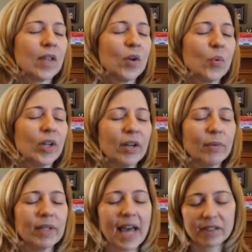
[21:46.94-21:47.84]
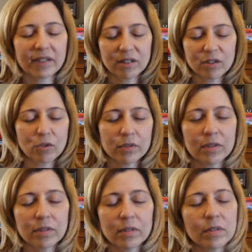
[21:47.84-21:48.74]
We're going to relax our
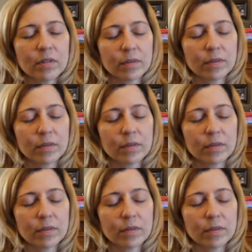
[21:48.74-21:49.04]
shoulders.